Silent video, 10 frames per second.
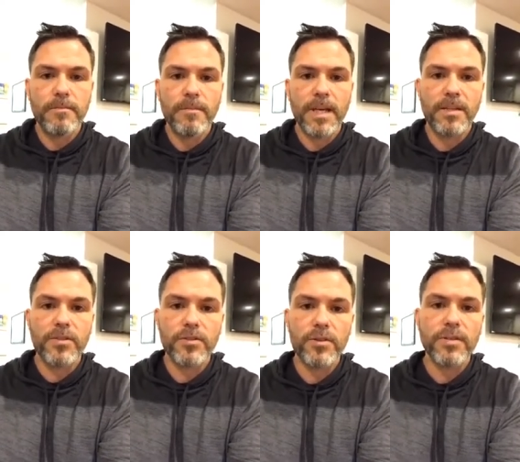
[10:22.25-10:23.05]
And the
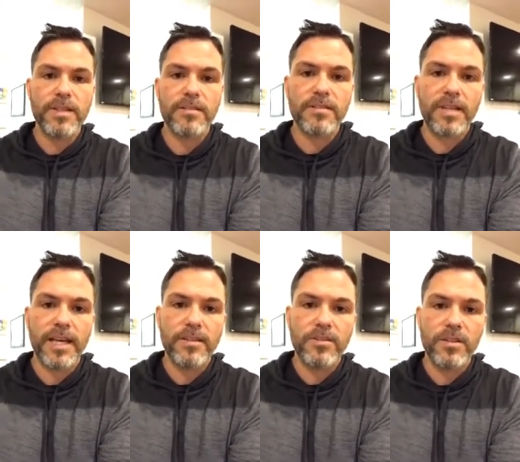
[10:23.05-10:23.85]
truth is
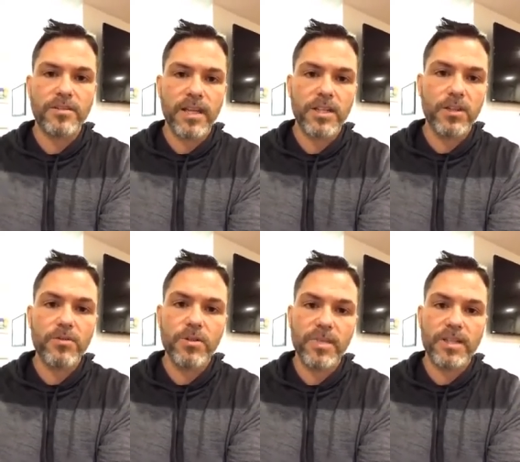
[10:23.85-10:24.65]
that just like you
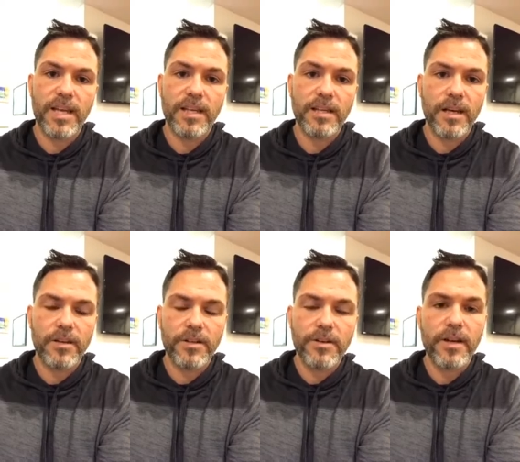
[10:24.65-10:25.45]
should be taking care
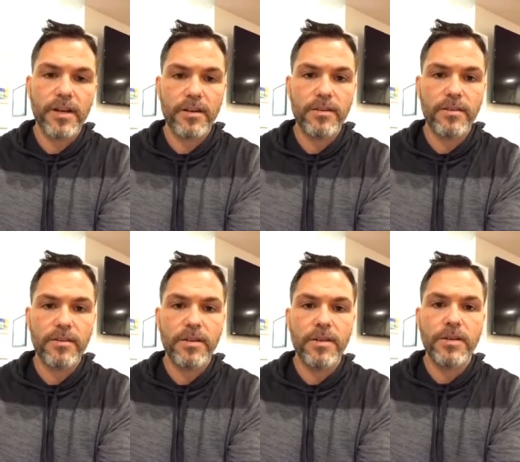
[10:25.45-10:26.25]
of your health,
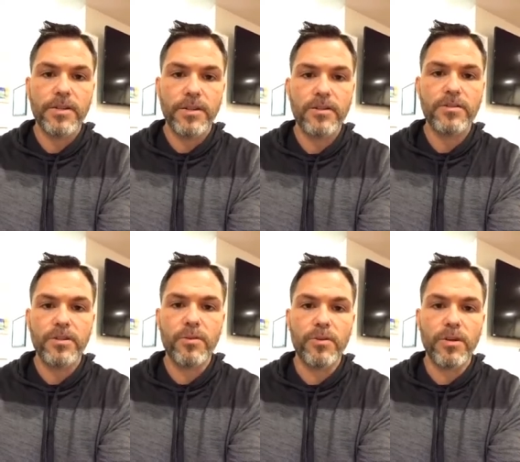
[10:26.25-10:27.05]
you're a
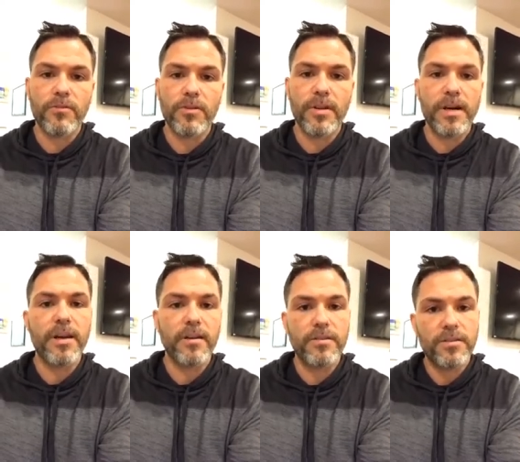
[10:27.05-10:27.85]
steward over their
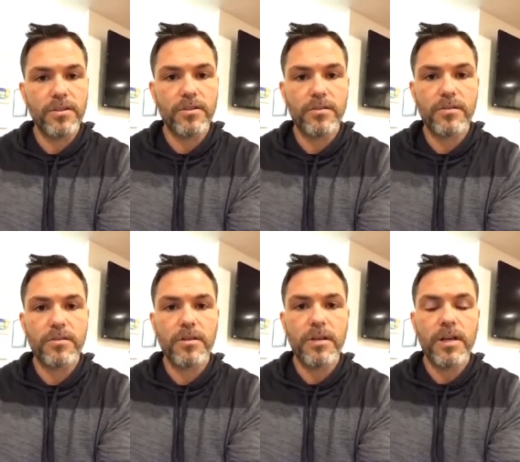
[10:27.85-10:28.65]
health too.
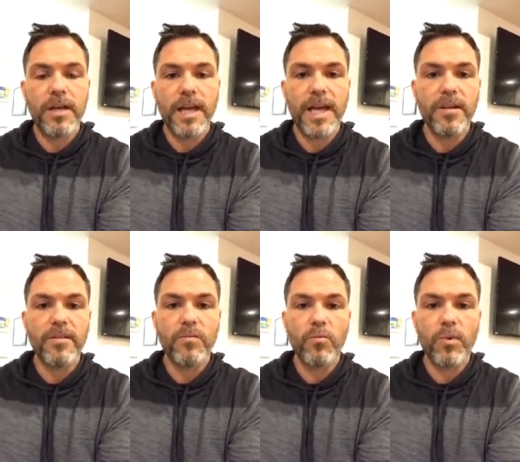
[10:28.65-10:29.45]

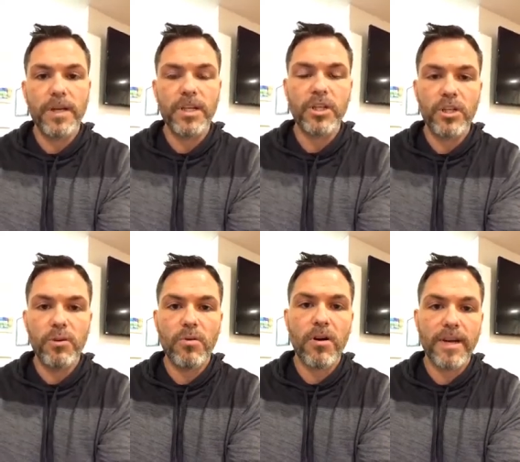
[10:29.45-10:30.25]
And when
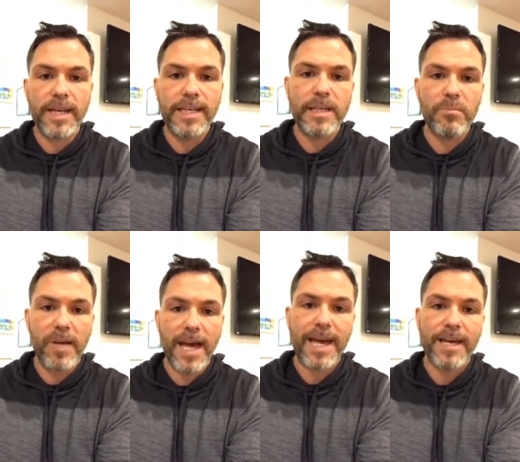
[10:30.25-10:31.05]
you are eating
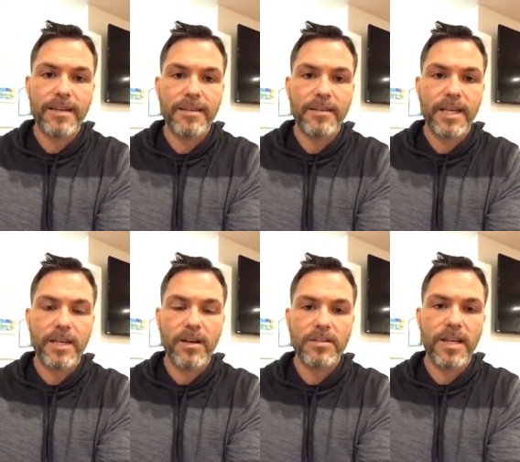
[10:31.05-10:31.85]
bad and
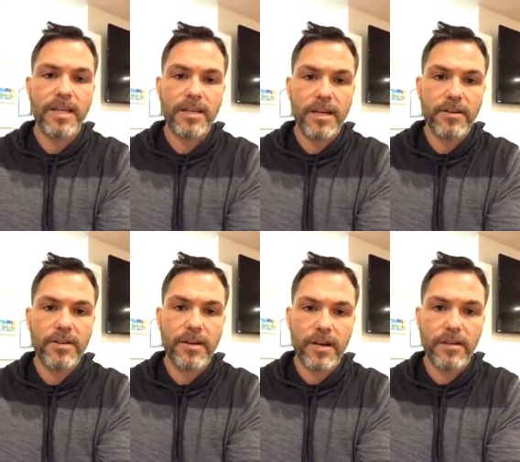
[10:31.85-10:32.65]
not taking care of
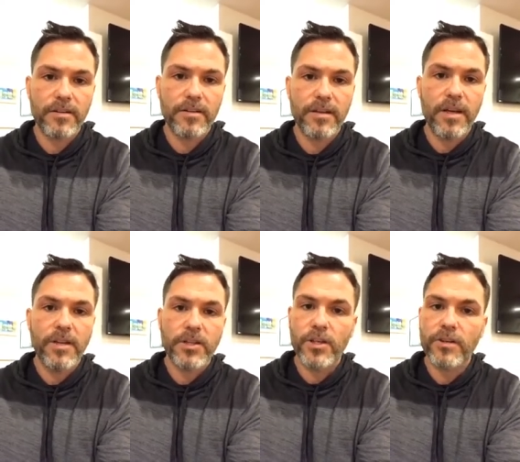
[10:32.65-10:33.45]
your health,
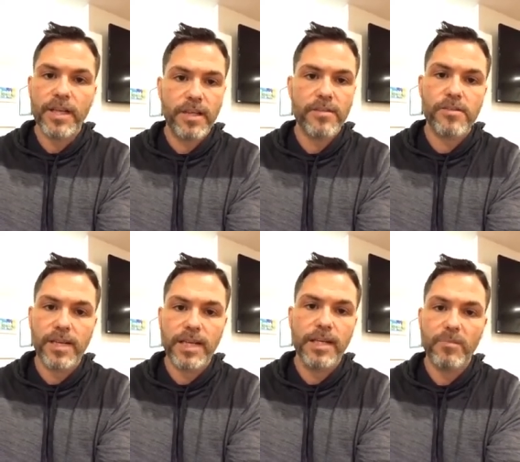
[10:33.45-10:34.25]
your kids are
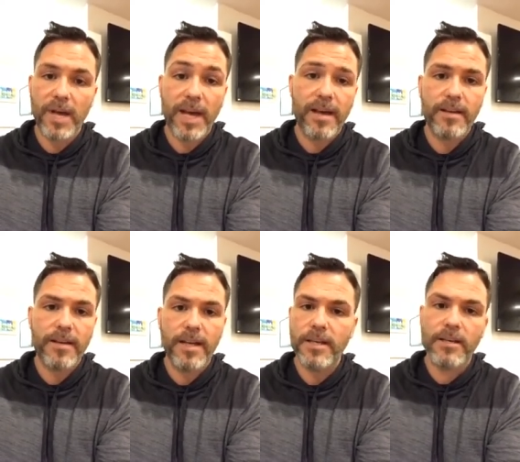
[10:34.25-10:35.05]
eating bad
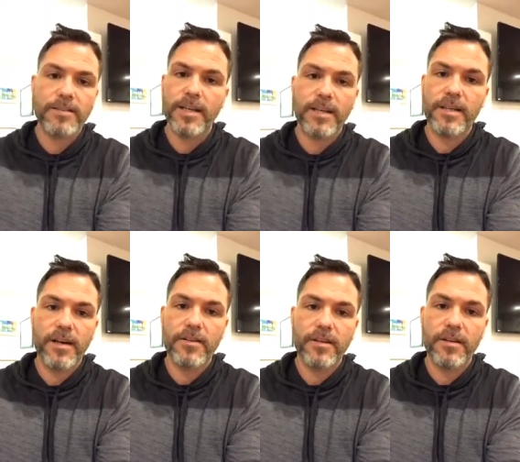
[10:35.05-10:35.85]
and not taking
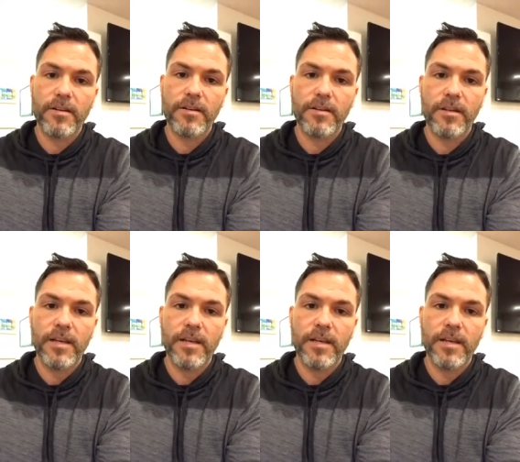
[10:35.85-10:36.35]
care of their health.